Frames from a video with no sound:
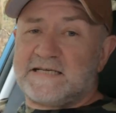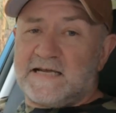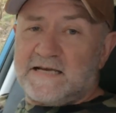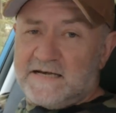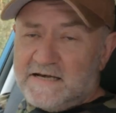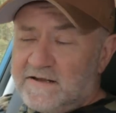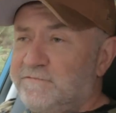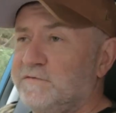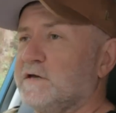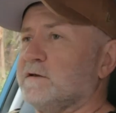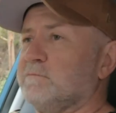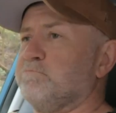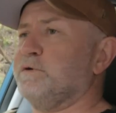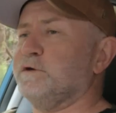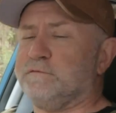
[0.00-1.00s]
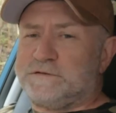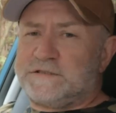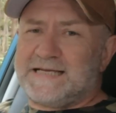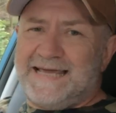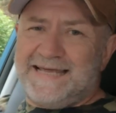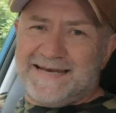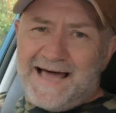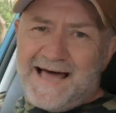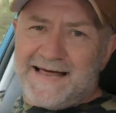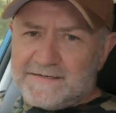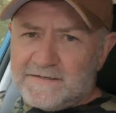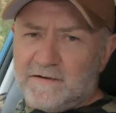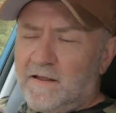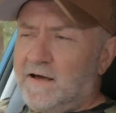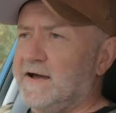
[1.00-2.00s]
significant boost in
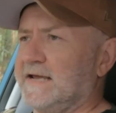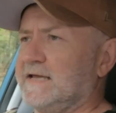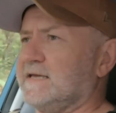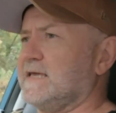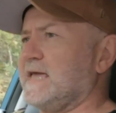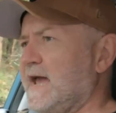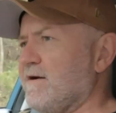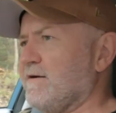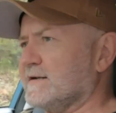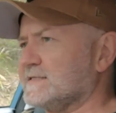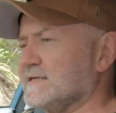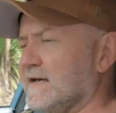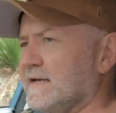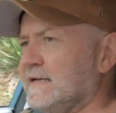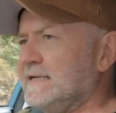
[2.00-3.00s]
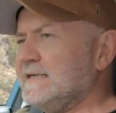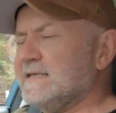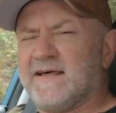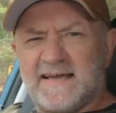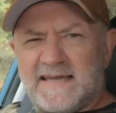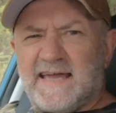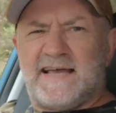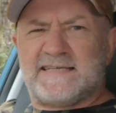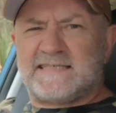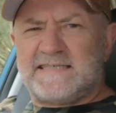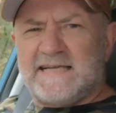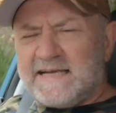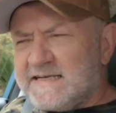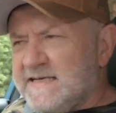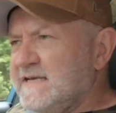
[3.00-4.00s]
underlying character, like a
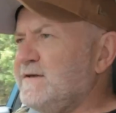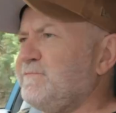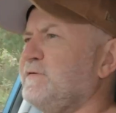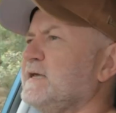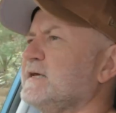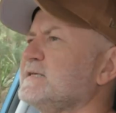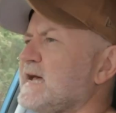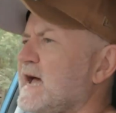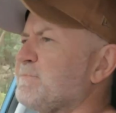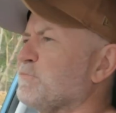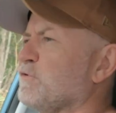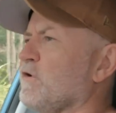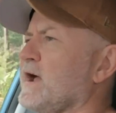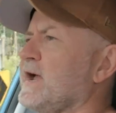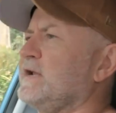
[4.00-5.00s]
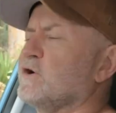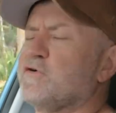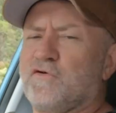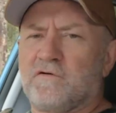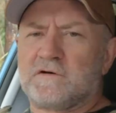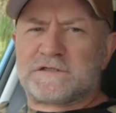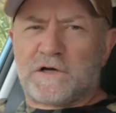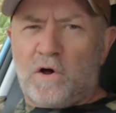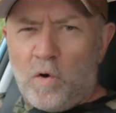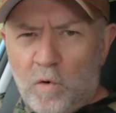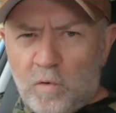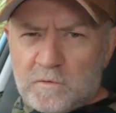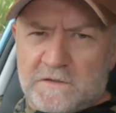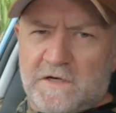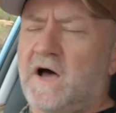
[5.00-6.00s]
significant upgrade across
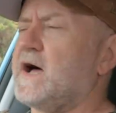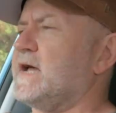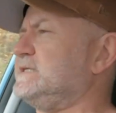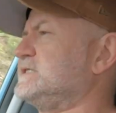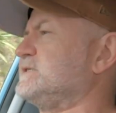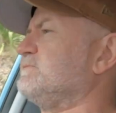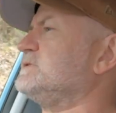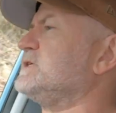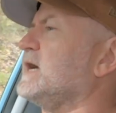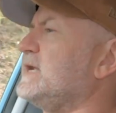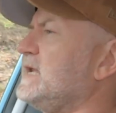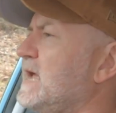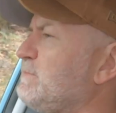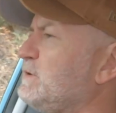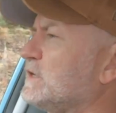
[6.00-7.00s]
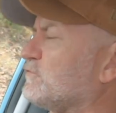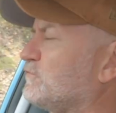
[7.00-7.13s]
all kinds of dynamic